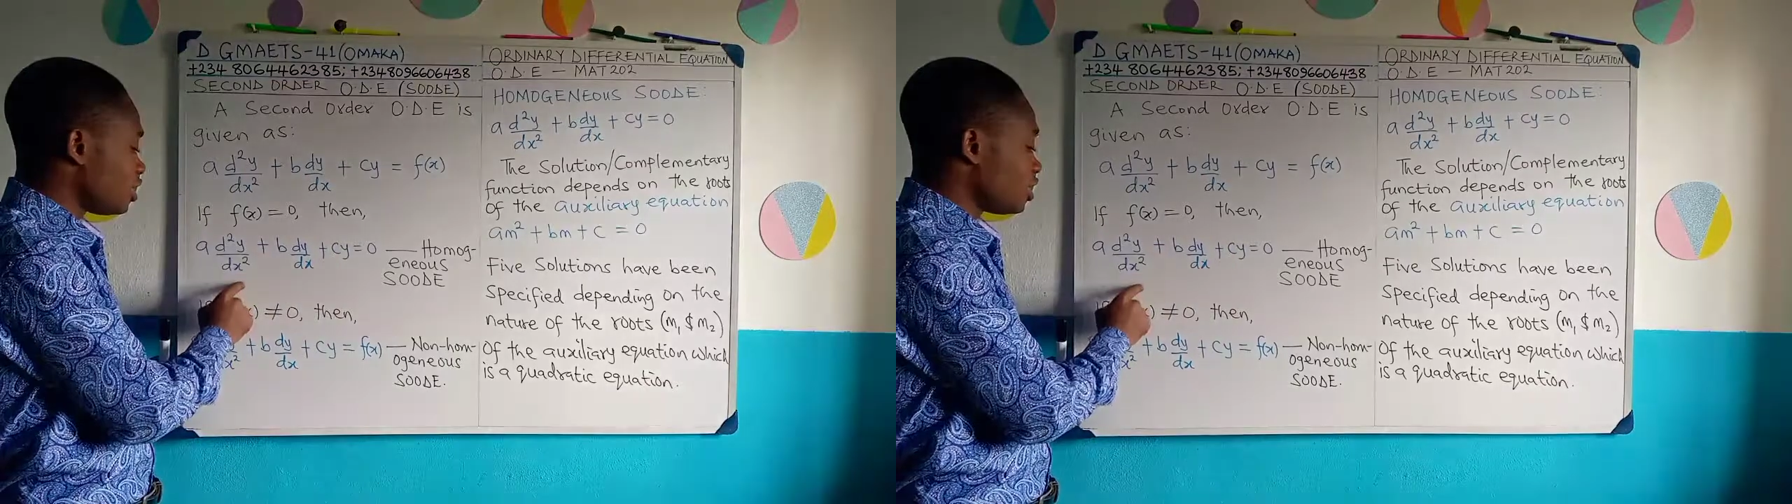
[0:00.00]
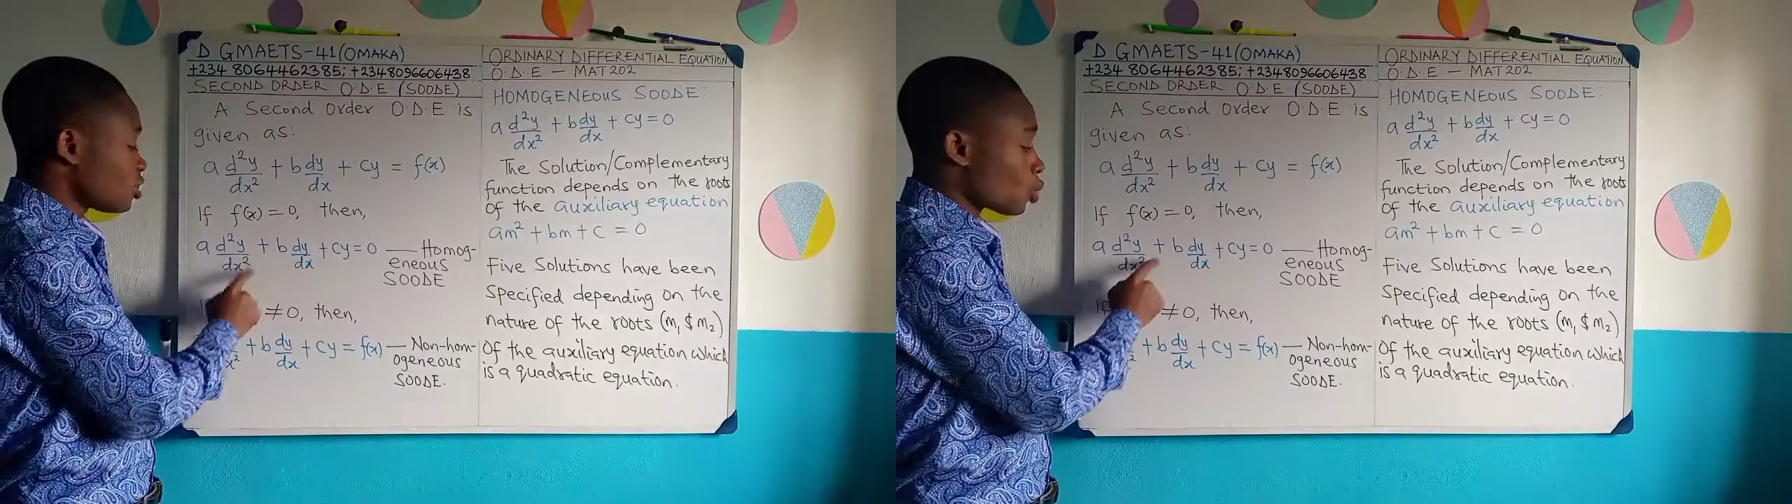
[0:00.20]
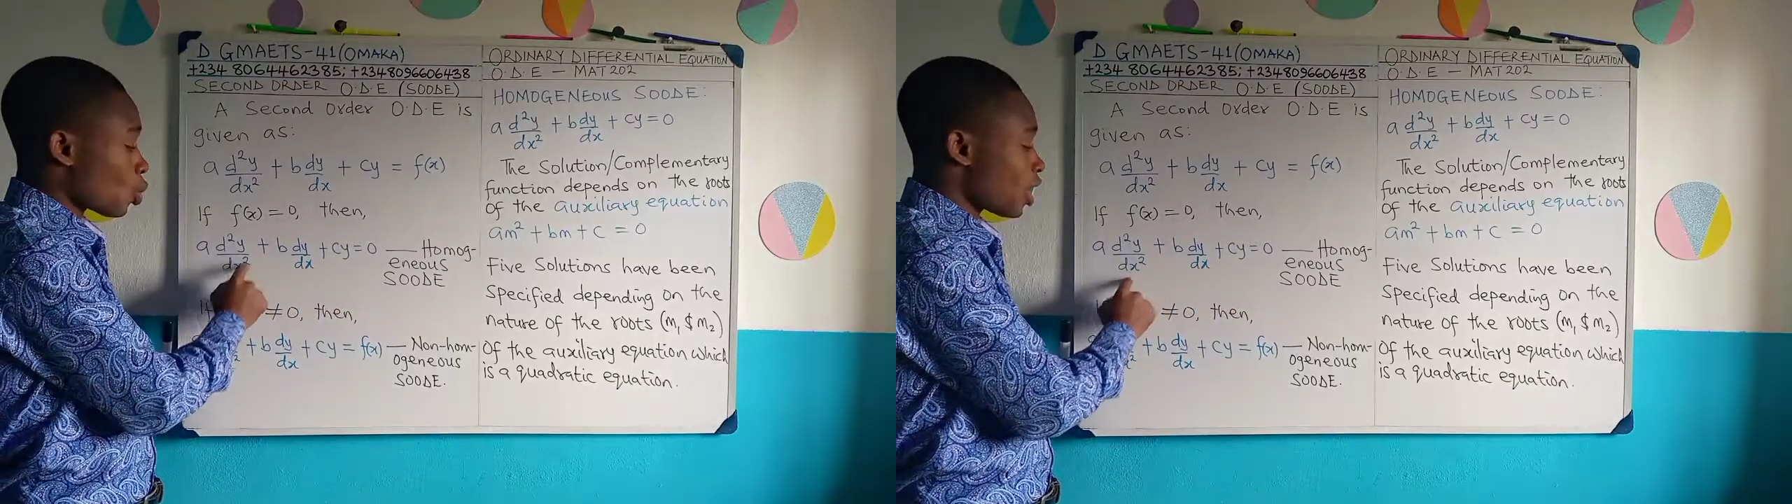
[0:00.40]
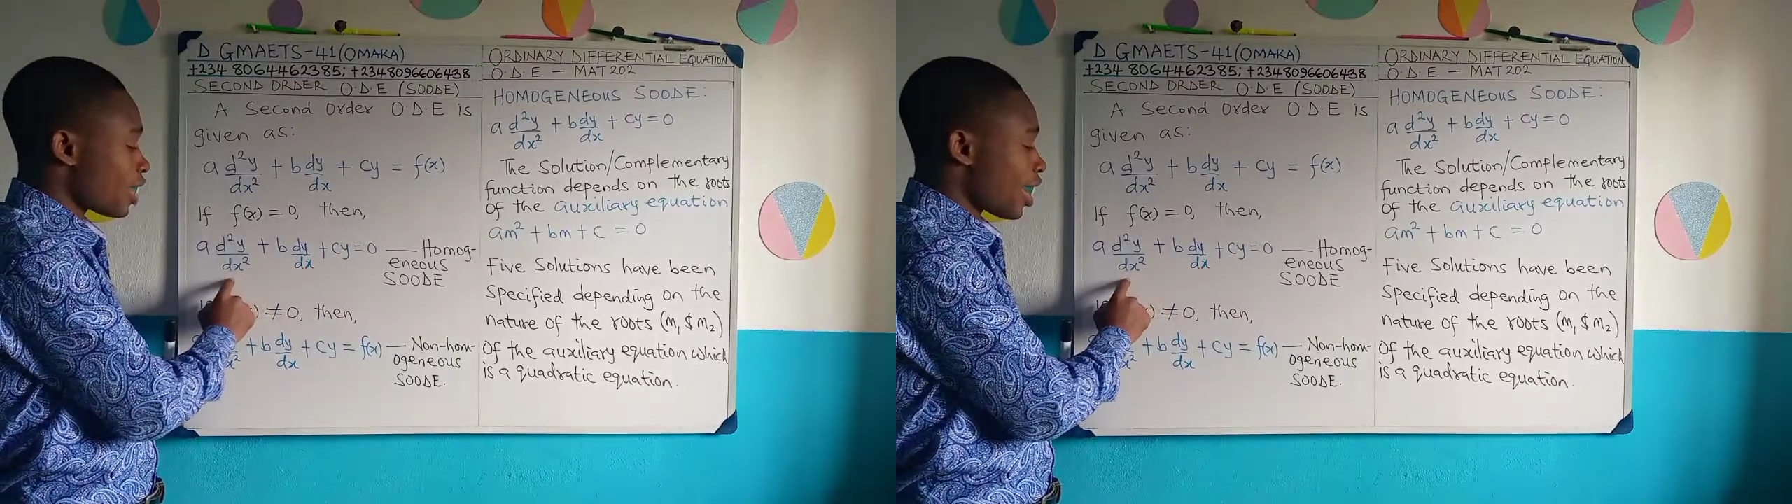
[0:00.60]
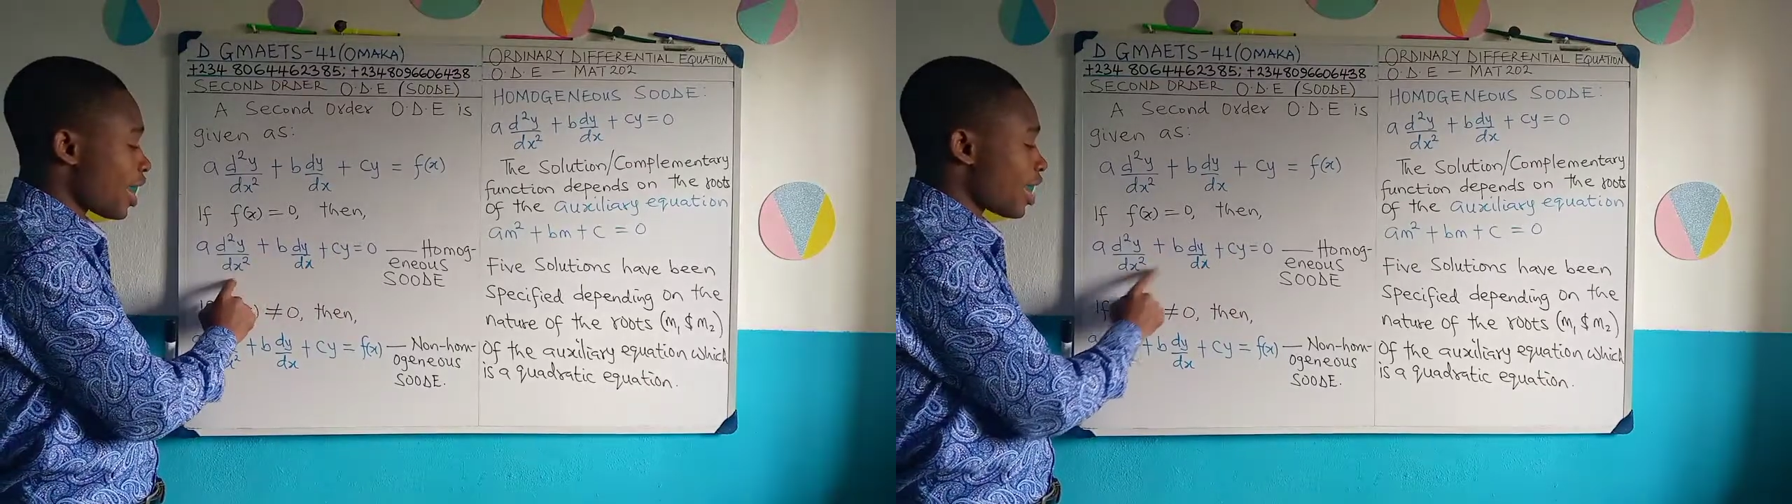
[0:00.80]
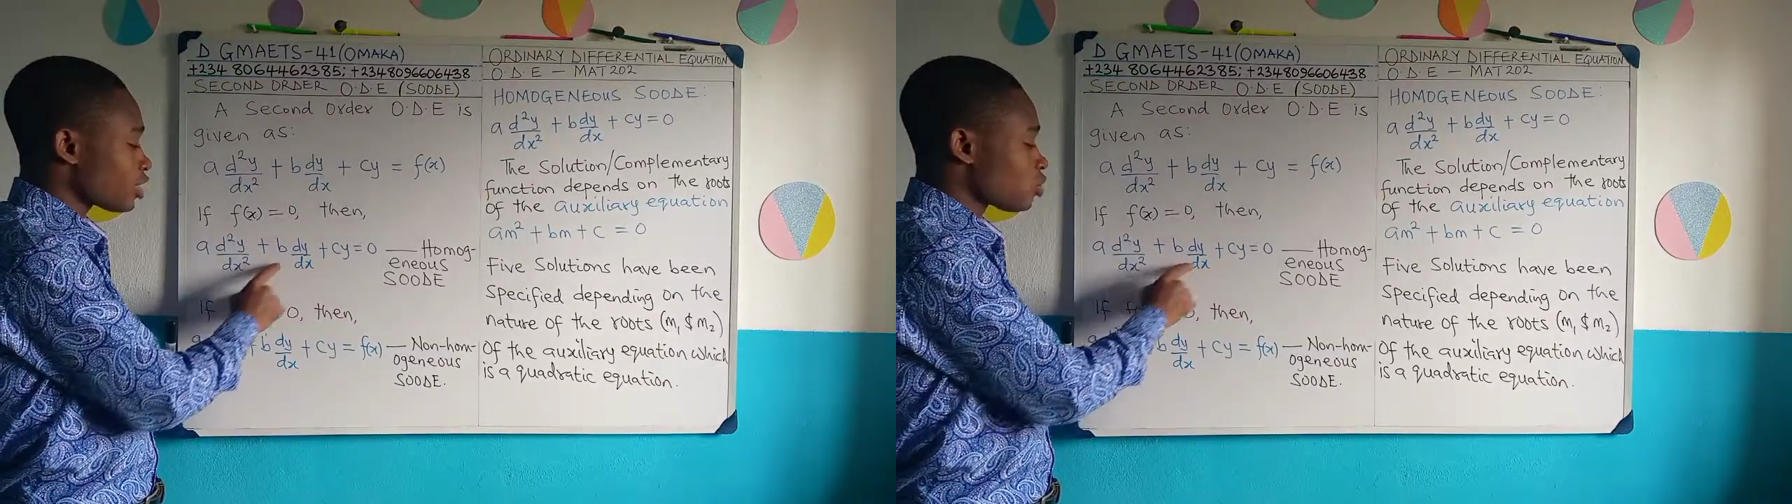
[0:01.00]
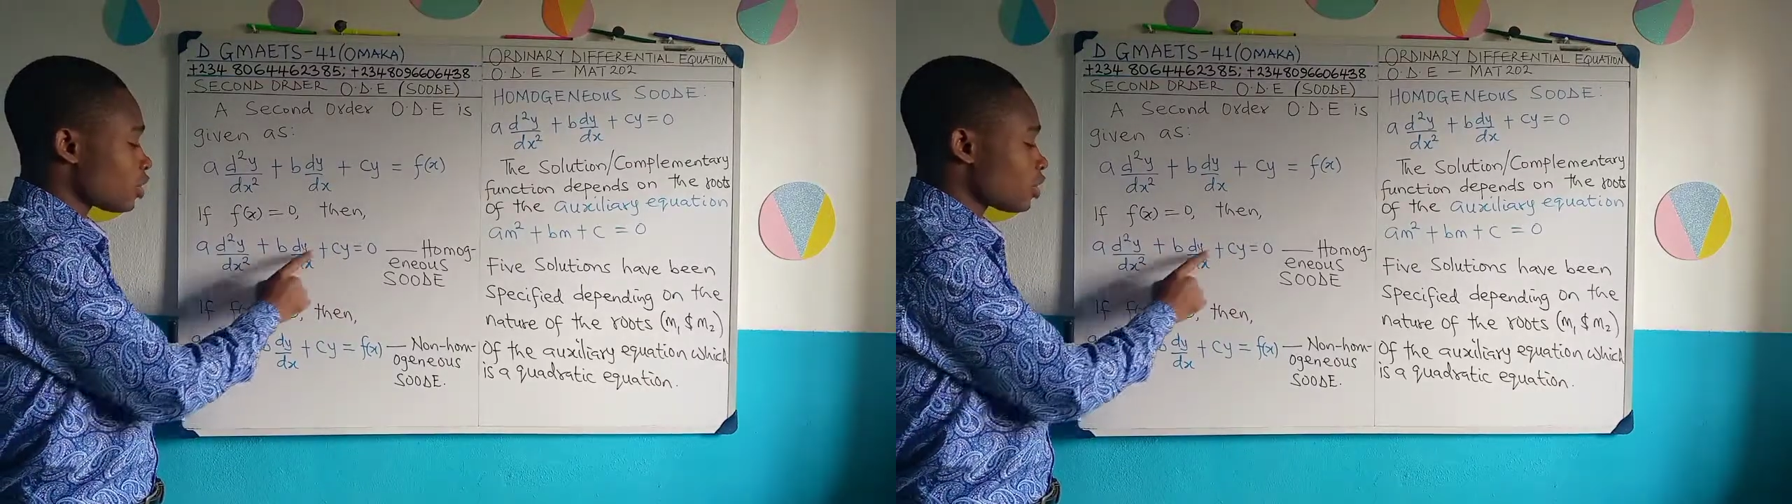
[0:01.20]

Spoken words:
d squared x